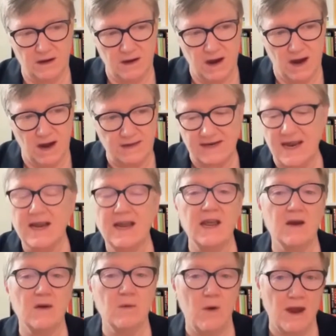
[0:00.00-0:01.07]
taking
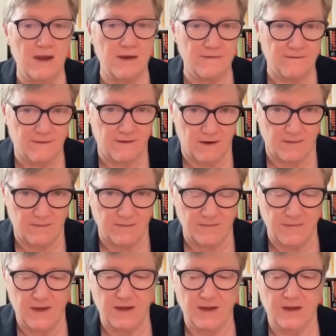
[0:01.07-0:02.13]
away from
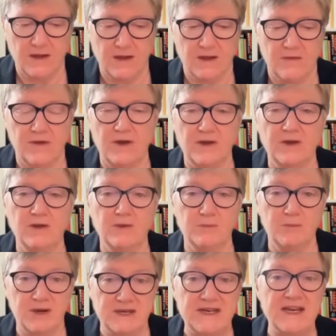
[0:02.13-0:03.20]
the
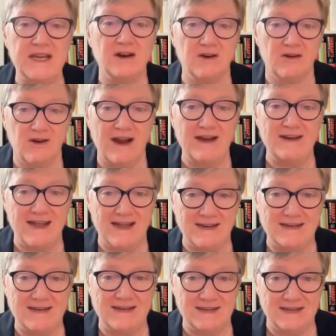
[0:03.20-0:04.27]
particular
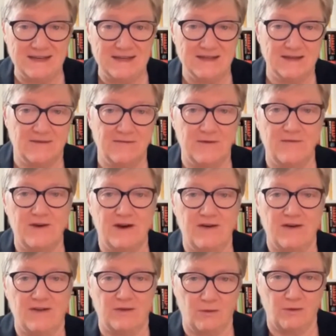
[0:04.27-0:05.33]
identities of the various
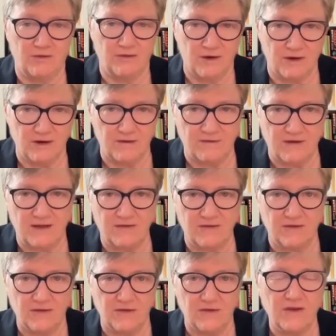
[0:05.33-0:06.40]
Christian
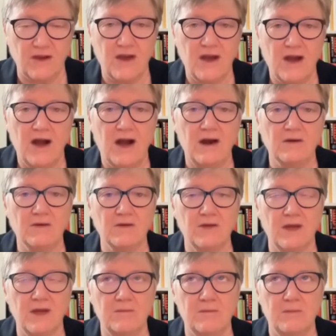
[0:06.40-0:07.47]
confessions? How do
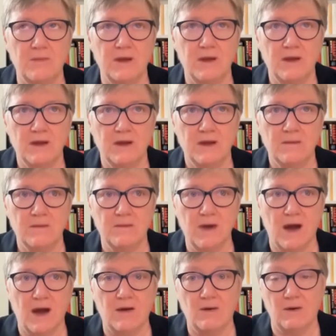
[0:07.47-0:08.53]
they,
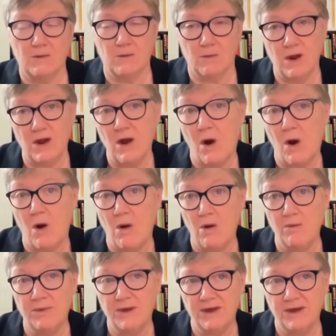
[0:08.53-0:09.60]
how are we all
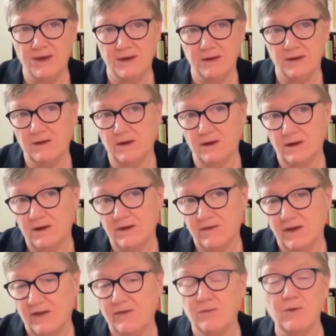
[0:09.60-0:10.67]
being, in a
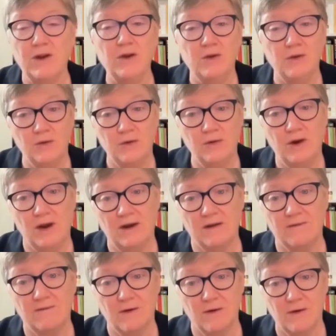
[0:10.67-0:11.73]
sense, renewed and
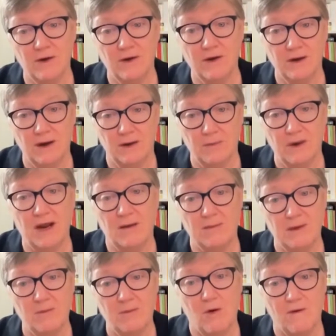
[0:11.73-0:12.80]
converted and becoming
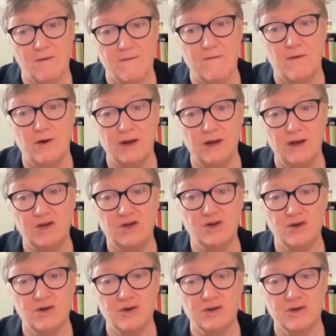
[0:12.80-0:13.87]
more fully
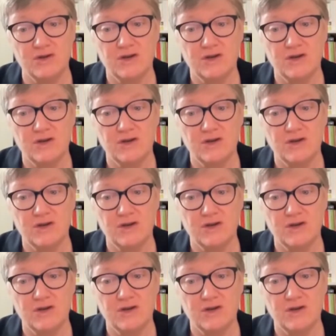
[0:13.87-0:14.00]
church,